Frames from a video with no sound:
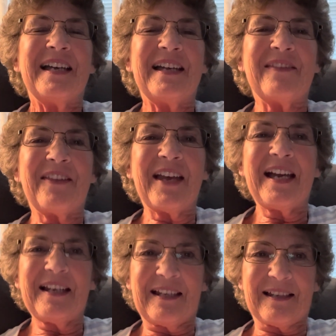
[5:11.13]
And
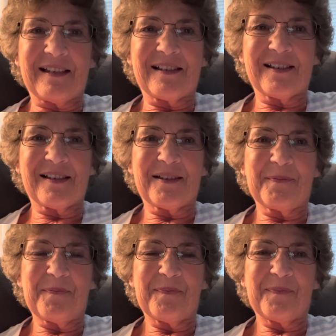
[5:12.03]
that is
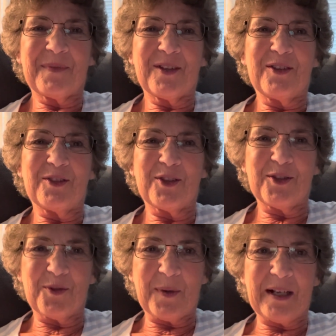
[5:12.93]
to
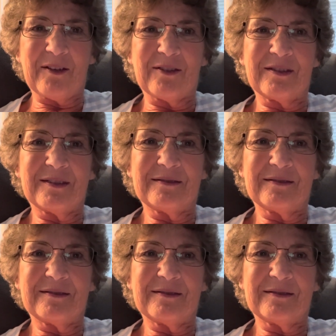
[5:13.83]
dwell